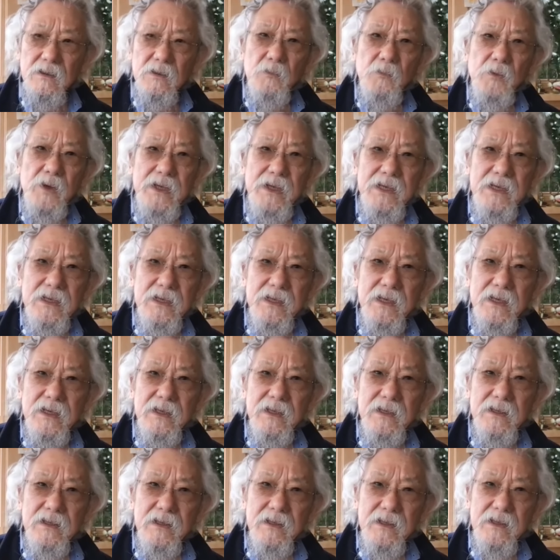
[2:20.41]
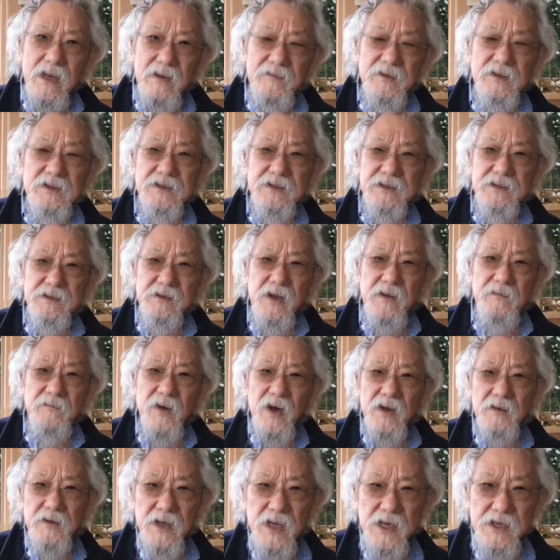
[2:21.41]
We did the David Suzuki
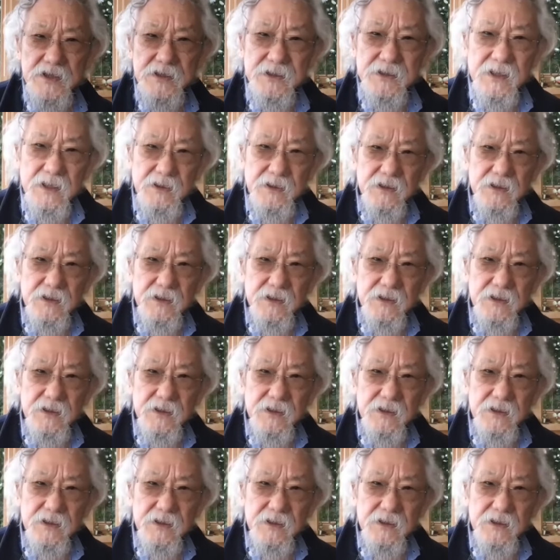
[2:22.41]
Foundation